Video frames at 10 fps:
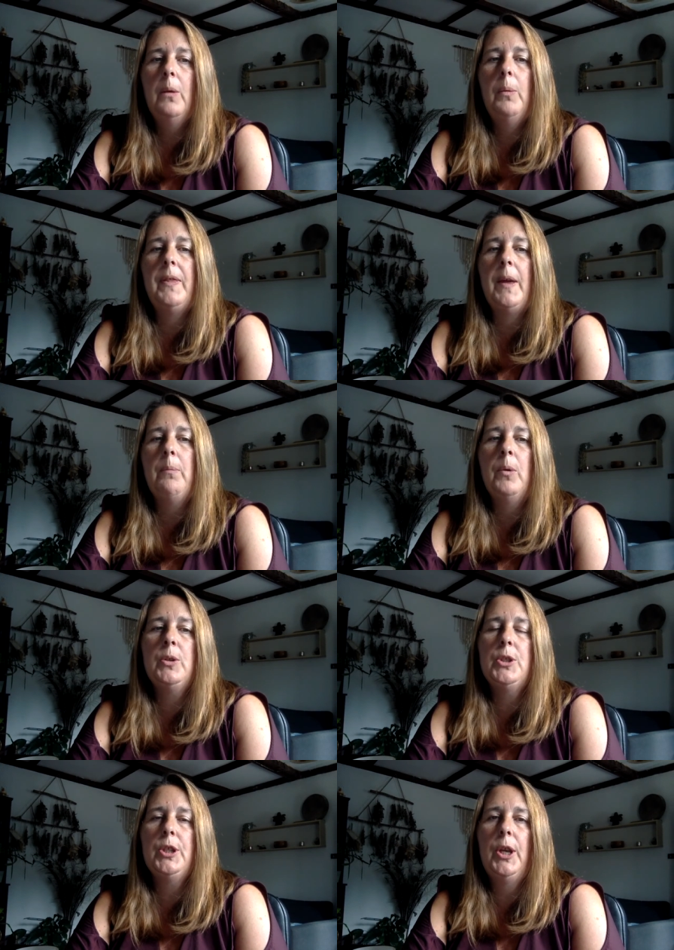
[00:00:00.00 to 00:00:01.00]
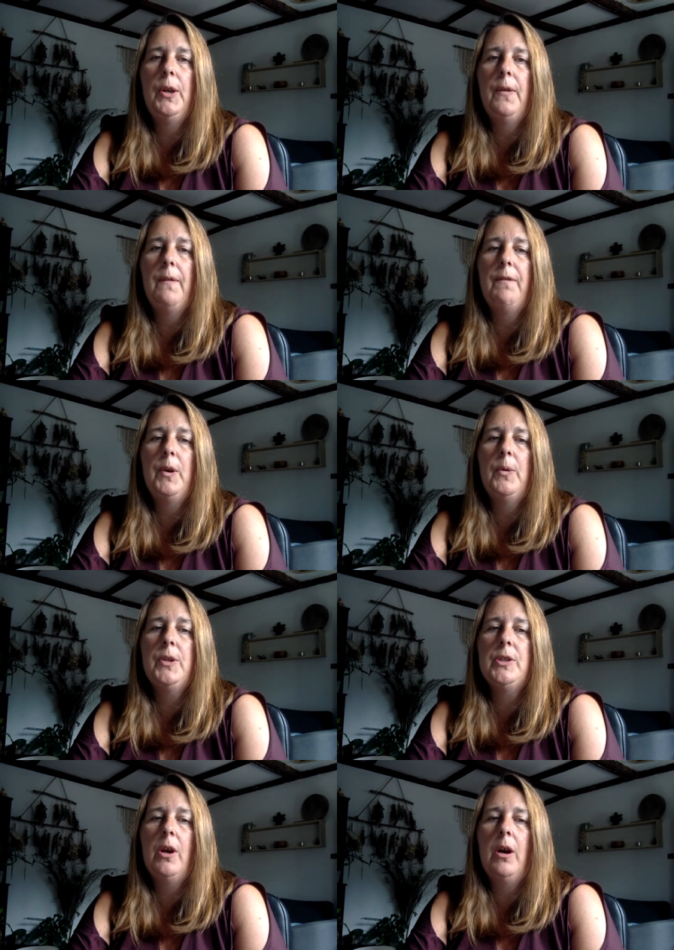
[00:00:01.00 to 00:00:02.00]
We then want to fill the
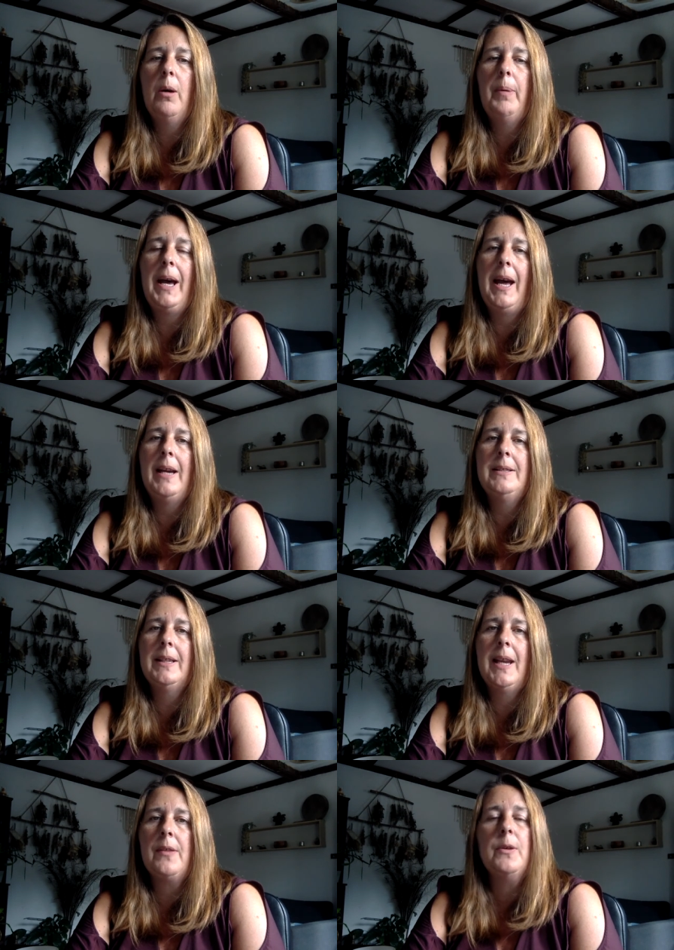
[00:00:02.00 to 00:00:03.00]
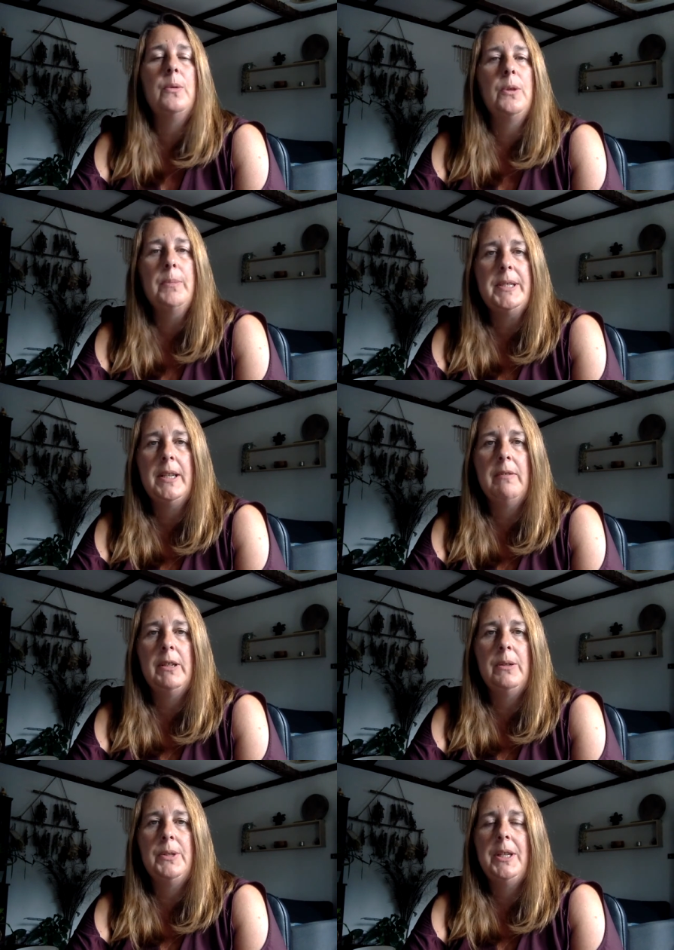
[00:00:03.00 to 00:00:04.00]
tub and gather all the
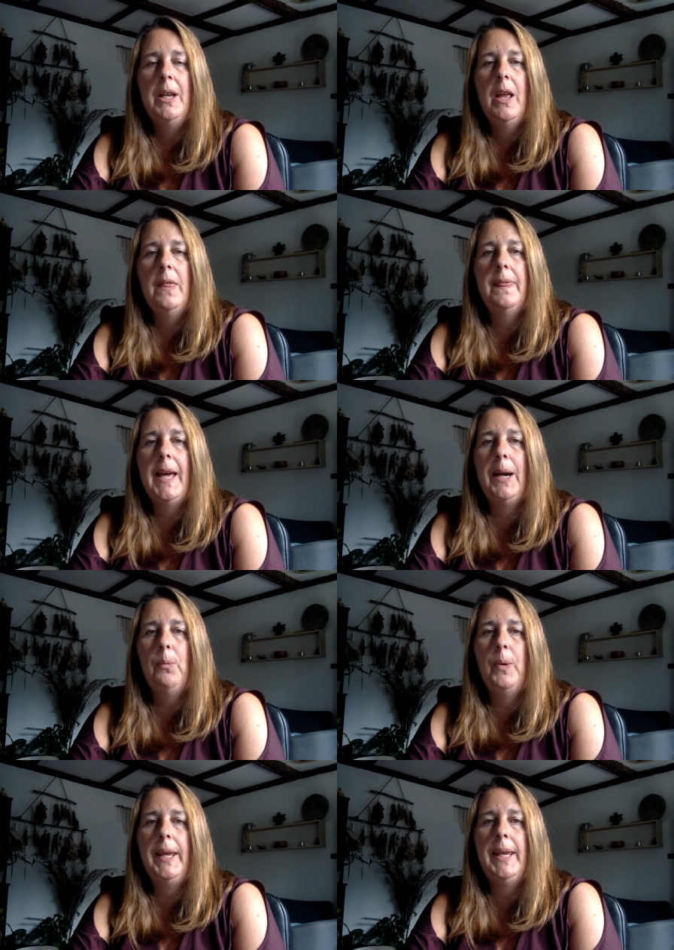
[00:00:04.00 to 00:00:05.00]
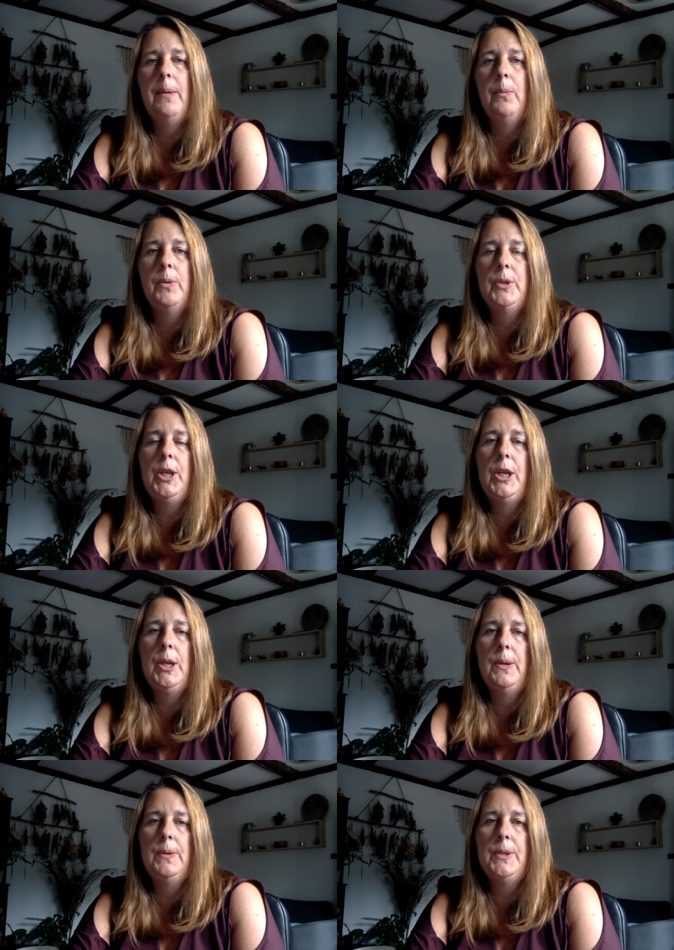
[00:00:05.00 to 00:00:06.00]
materials that we want to
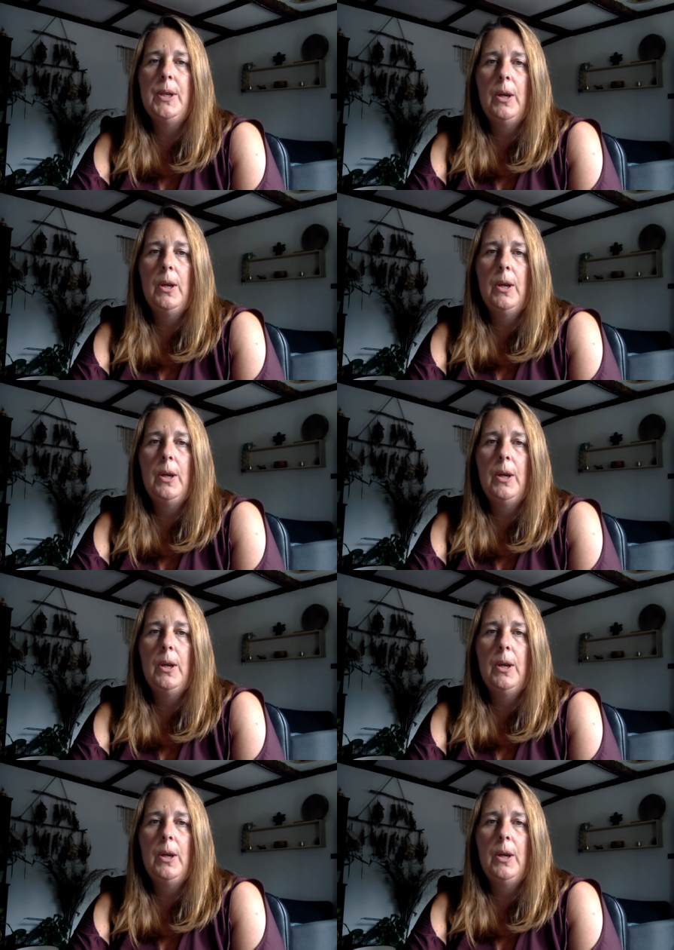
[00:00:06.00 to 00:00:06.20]
use